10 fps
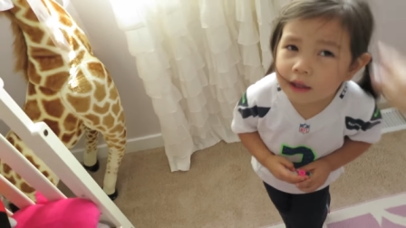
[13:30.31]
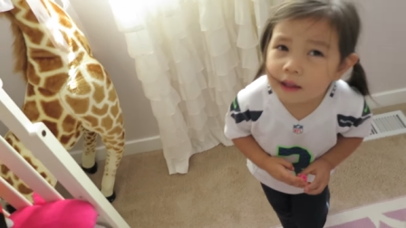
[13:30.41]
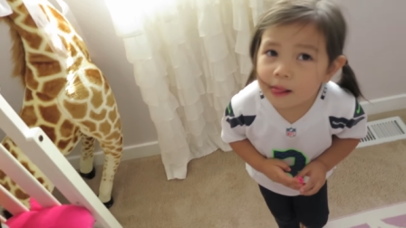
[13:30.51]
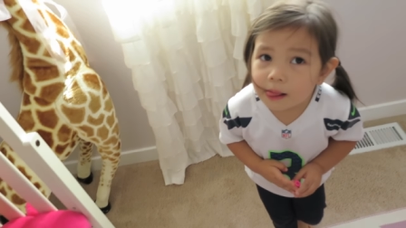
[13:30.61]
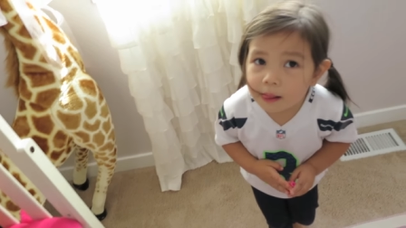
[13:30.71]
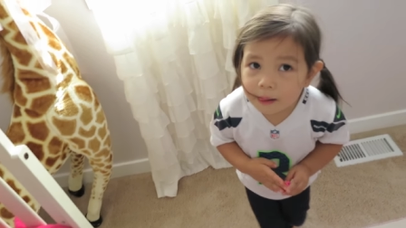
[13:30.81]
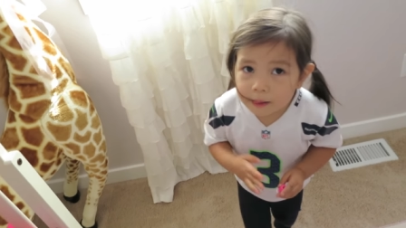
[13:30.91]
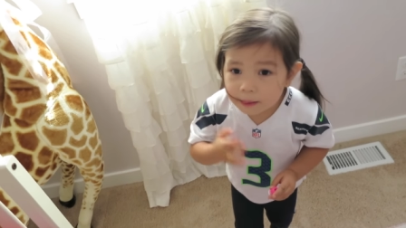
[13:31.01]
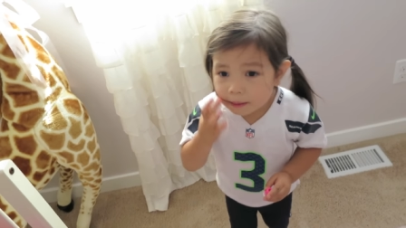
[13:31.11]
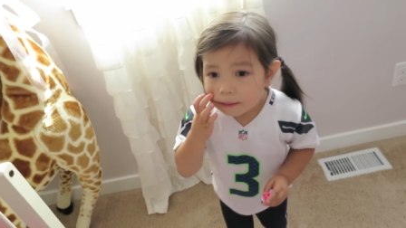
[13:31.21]
for your
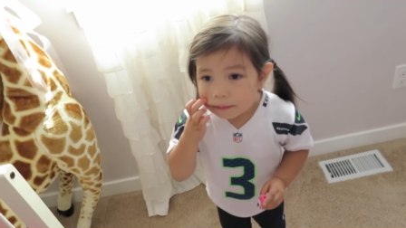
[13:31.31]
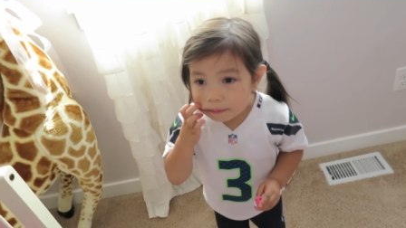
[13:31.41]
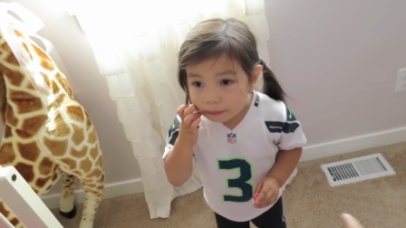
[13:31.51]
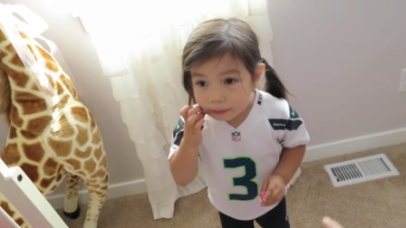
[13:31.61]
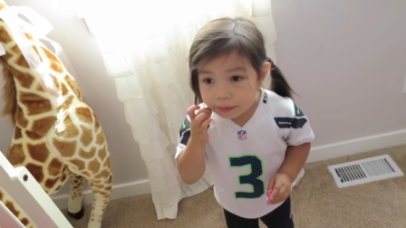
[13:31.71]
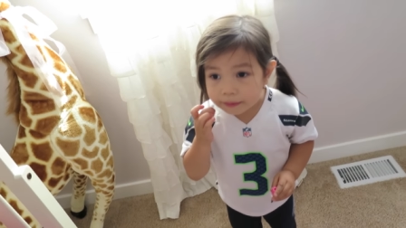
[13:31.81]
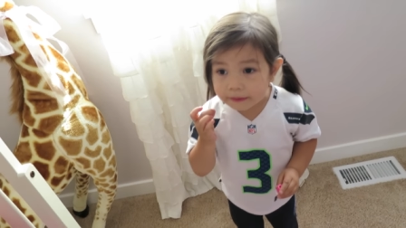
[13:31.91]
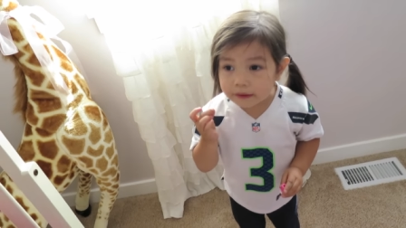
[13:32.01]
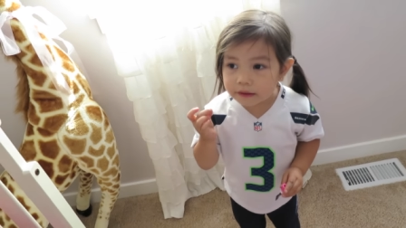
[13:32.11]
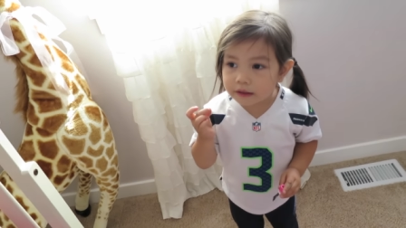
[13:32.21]
party. It's what you want,
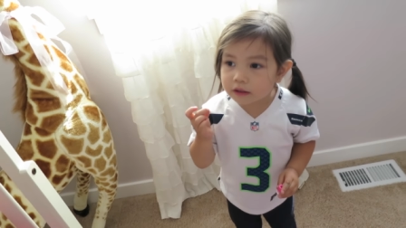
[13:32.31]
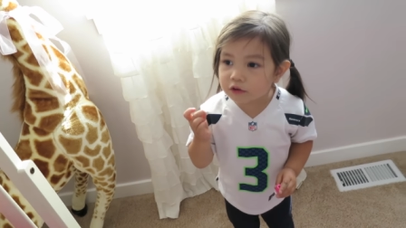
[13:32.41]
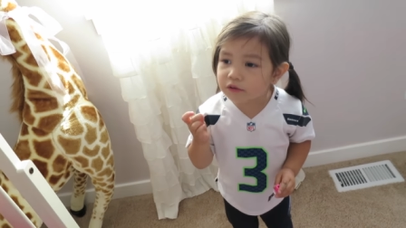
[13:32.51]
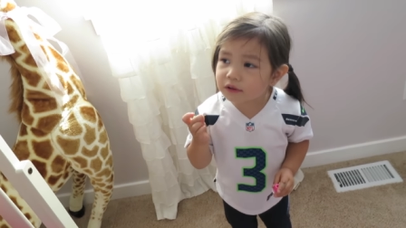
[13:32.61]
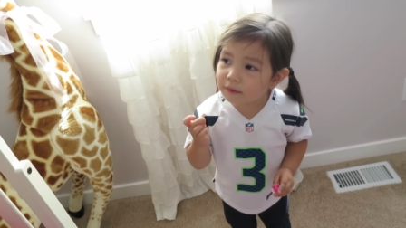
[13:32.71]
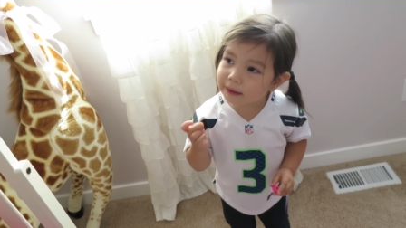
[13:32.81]
Julianna. Do you